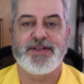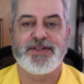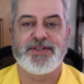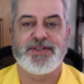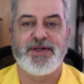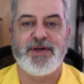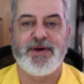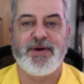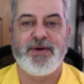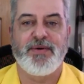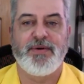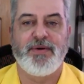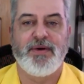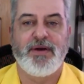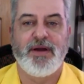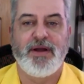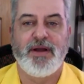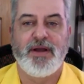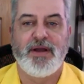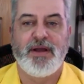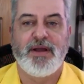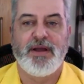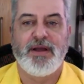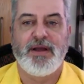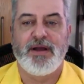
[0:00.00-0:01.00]
So
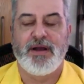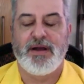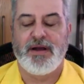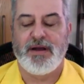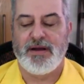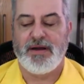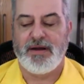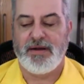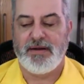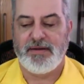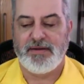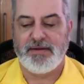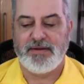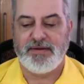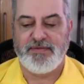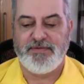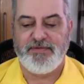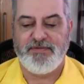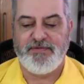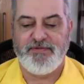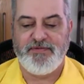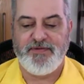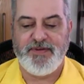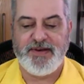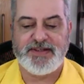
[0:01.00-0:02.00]
the
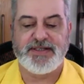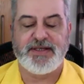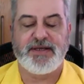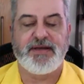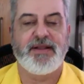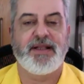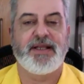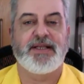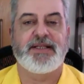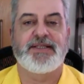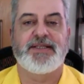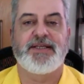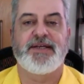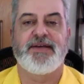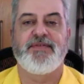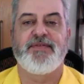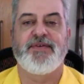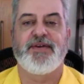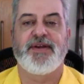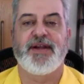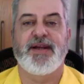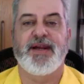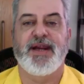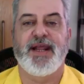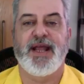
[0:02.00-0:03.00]
physical
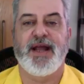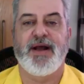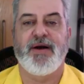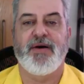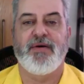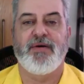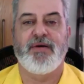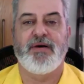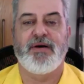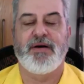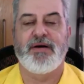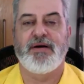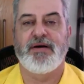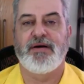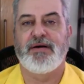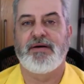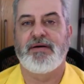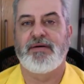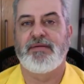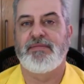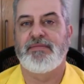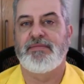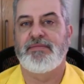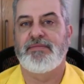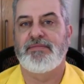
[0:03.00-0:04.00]
activity
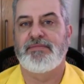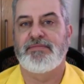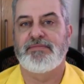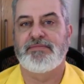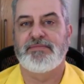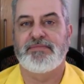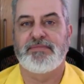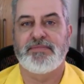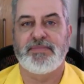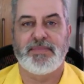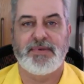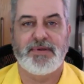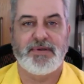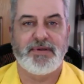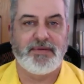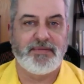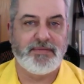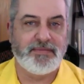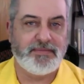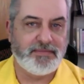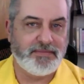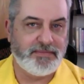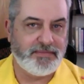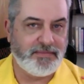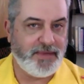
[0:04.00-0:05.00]
now
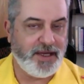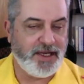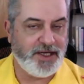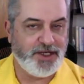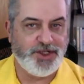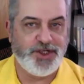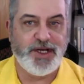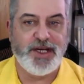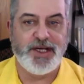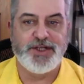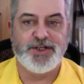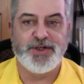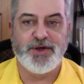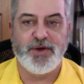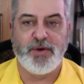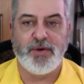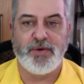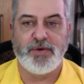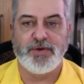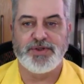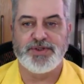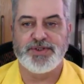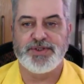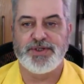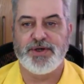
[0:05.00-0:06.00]
might change
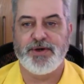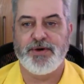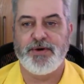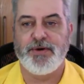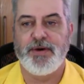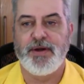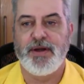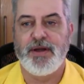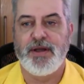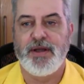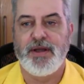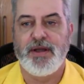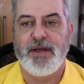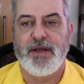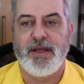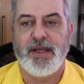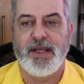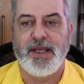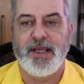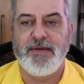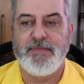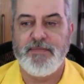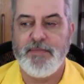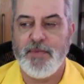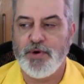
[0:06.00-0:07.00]
also.
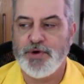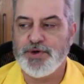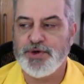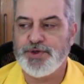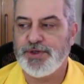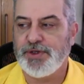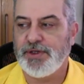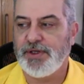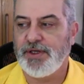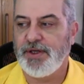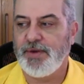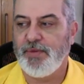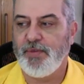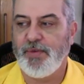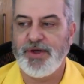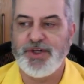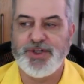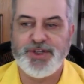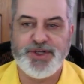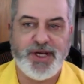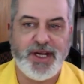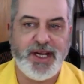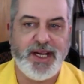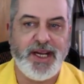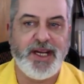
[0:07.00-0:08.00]
Emotionally, we
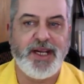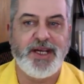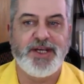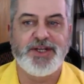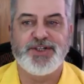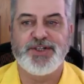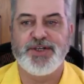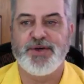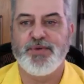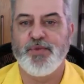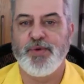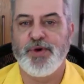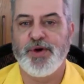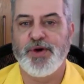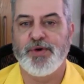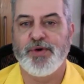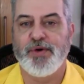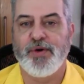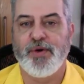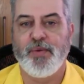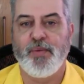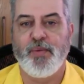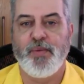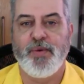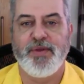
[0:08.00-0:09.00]
change and we
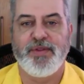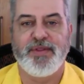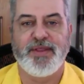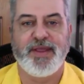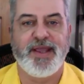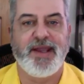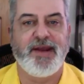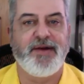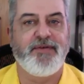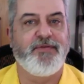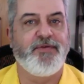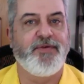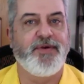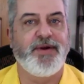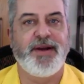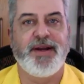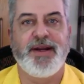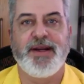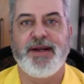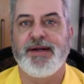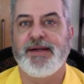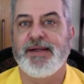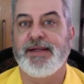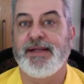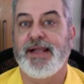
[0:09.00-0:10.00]
grow with
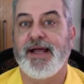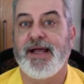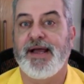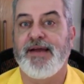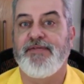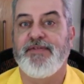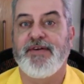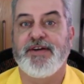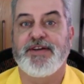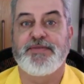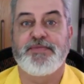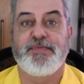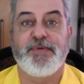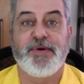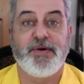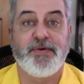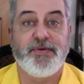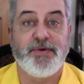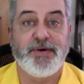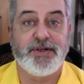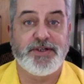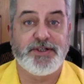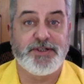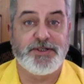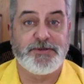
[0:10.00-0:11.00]
every life
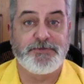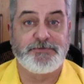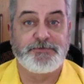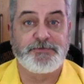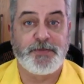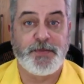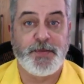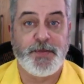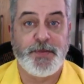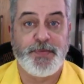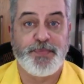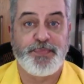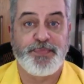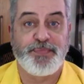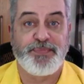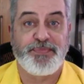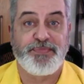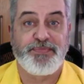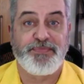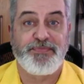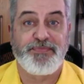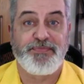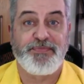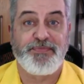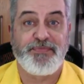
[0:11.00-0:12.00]
experience.
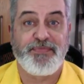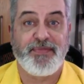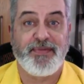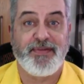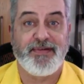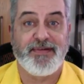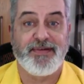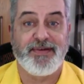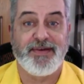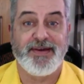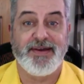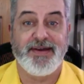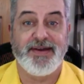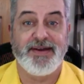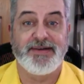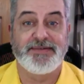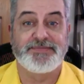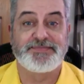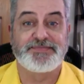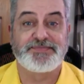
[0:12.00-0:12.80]
Okay?